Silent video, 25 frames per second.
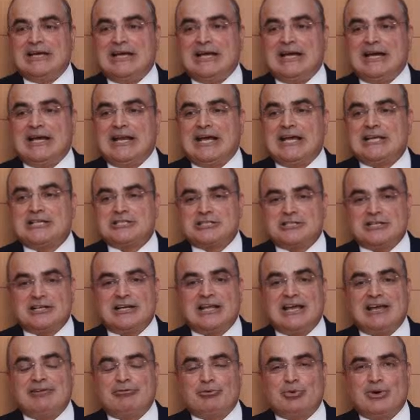I still
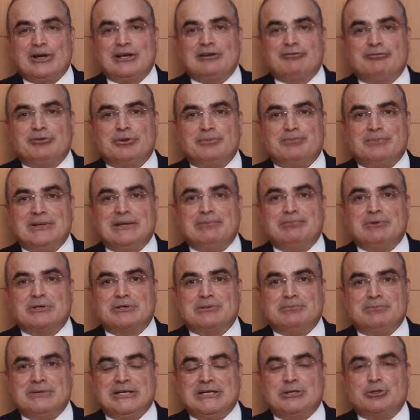have quite a few people
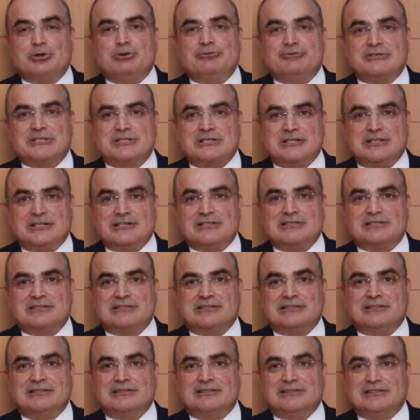to meet overseas
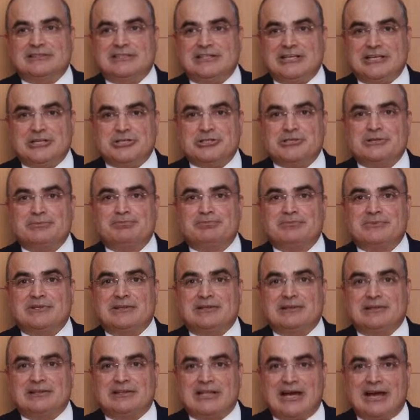in Egypt
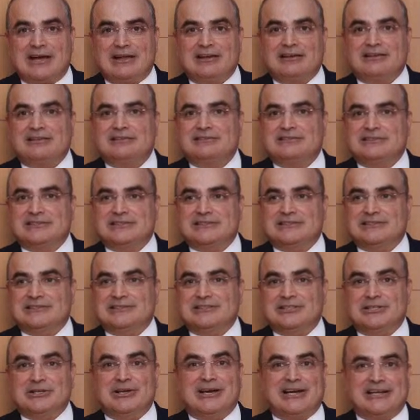and Thailand
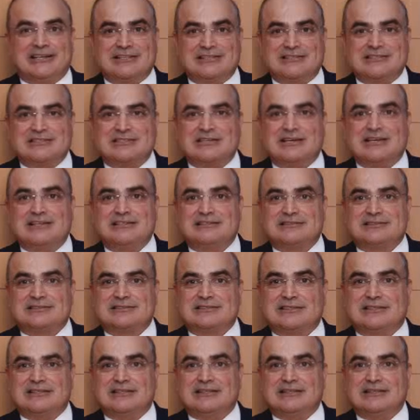and the United
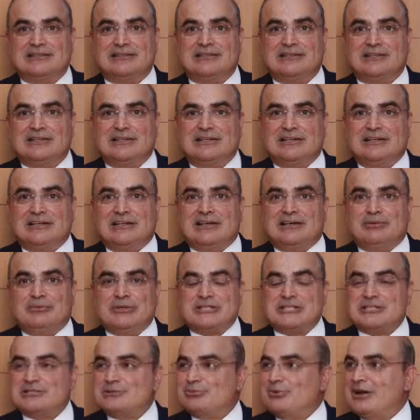States,
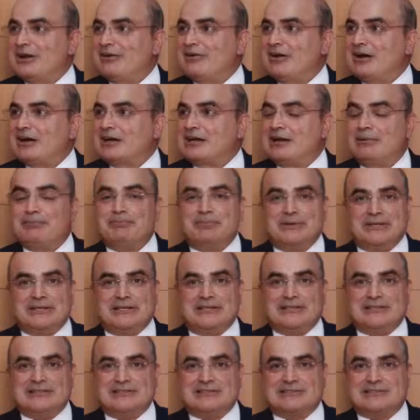which is where our
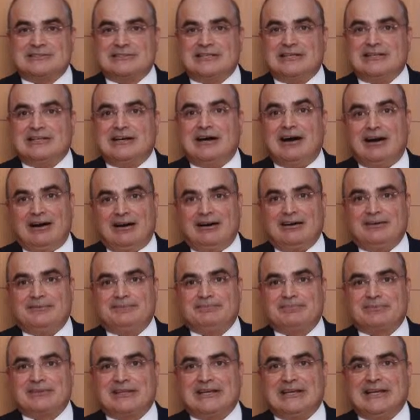companies are.
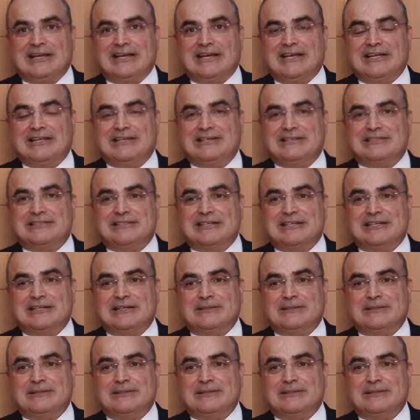And